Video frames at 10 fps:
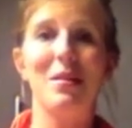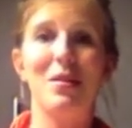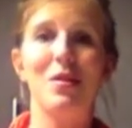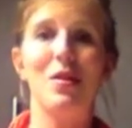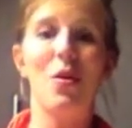
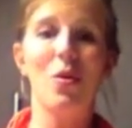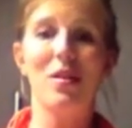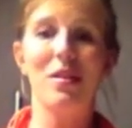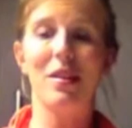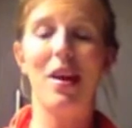to sew
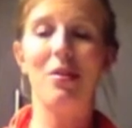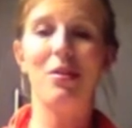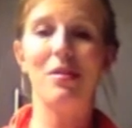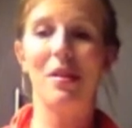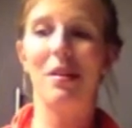as the
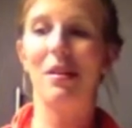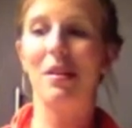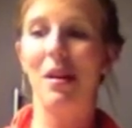counters are